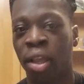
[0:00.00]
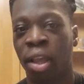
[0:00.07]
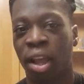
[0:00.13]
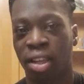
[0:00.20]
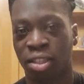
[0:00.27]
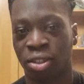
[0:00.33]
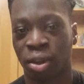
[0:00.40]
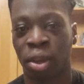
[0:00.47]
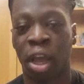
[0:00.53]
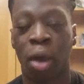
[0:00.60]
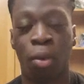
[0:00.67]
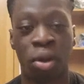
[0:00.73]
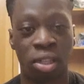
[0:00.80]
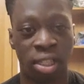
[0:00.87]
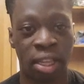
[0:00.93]
And so I
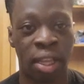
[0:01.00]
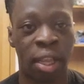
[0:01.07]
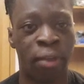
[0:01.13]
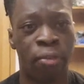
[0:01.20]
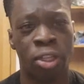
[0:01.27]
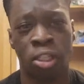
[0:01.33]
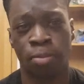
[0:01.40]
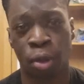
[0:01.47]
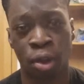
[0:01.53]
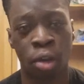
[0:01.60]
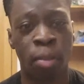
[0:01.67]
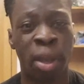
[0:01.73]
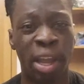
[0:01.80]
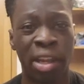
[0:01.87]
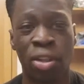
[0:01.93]
would say, if you've spoken
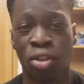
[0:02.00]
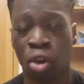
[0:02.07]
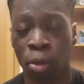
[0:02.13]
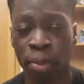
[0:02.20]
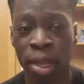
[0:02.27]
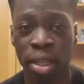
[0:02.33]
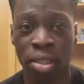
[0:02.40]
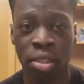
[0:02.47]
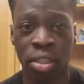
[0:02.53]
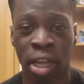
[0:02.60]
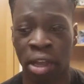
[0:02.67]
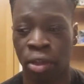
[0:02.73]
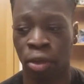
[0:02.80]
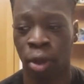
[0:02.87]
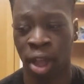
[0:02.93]
about any topics that
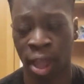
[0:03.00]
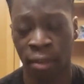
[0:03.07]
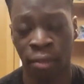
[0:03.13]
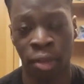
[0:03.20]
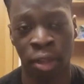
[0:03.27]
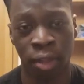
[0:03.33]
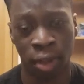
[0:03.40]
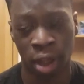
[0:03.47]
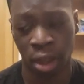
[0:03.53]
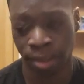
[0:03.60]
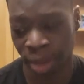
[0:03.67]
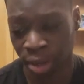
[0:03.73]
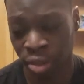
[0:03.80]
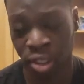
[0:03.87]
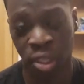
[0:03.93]
you're heavily
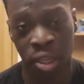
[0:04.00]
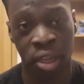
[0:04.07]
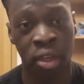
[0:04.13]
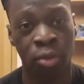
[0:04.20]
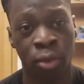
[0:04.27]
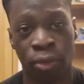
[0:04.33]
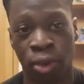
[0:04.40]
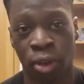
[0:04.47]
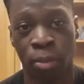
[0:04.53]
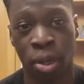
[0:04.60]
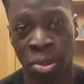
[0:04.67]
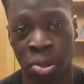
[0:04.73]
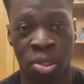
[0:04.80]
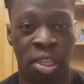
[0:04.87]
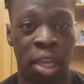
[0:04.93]
interested in within your
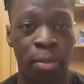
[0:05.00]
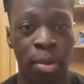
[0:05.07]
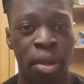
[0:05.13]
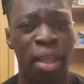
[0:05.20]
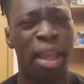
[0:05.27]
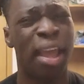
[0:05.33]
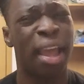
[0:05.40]
personal statement,